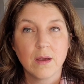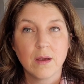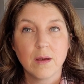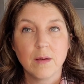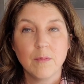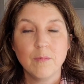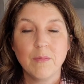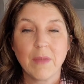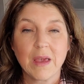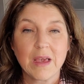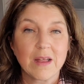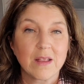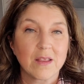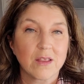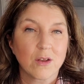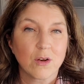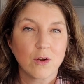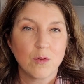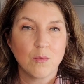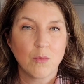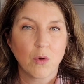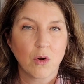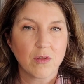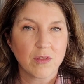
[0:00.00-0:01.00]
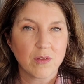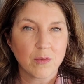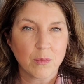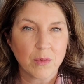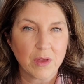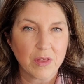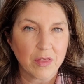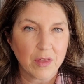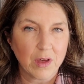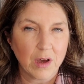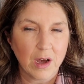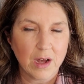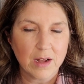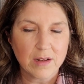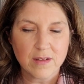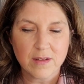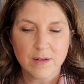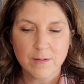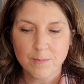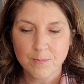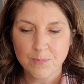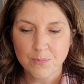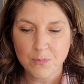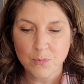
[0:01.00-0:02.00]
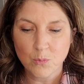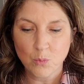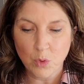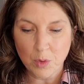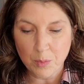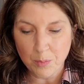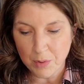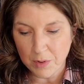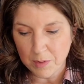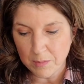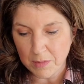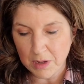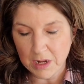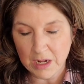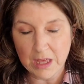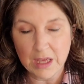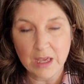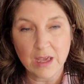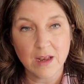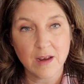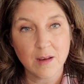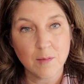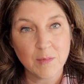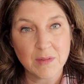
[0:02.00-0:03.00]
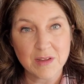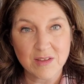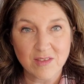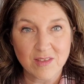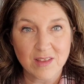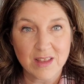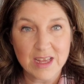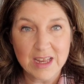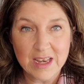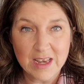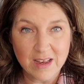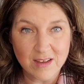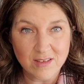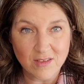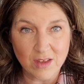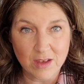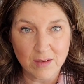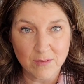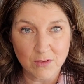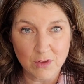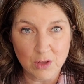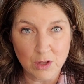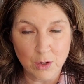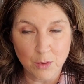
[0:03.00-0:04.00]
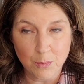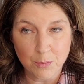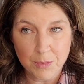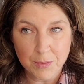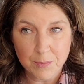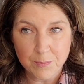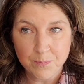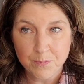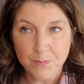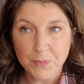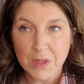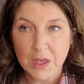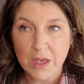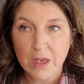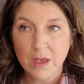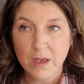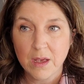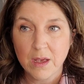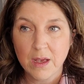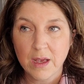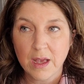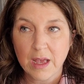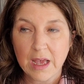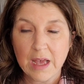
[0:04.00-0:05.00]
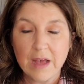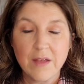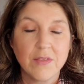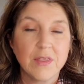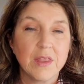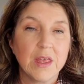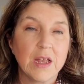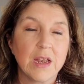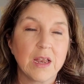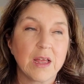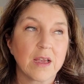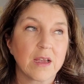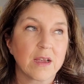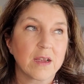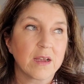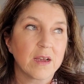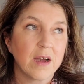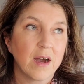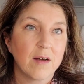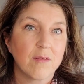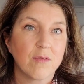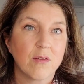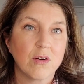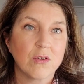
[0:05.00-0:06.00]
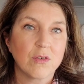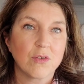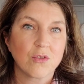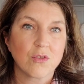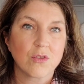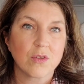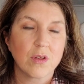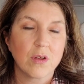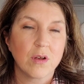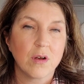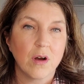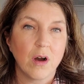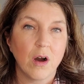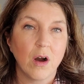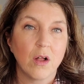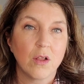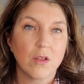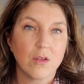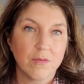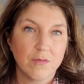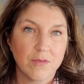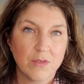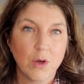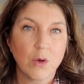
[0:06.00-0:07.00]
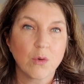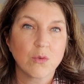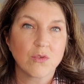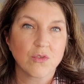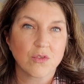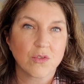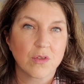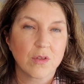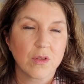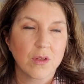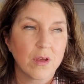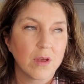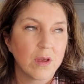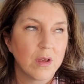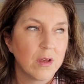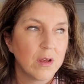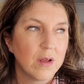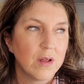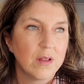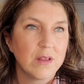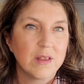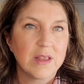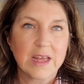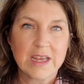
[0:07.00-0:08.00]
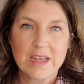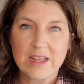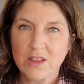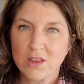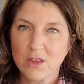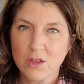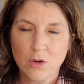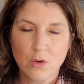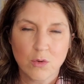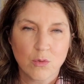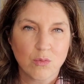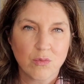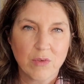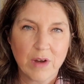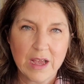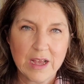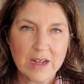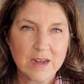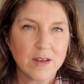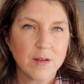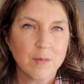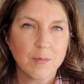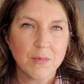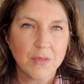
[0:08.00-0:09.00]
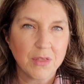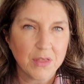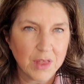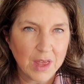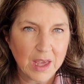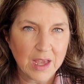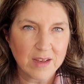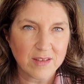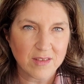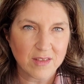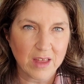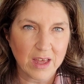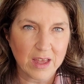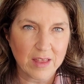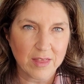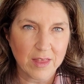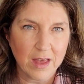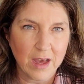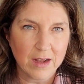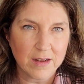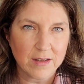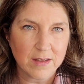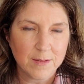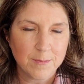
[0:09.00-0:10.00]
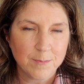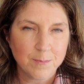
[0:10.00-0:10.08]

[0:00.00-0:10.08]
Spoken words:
make a little more than we thought, we put money in a miscellaneous envelope, and then it covers all of those like little random things like that.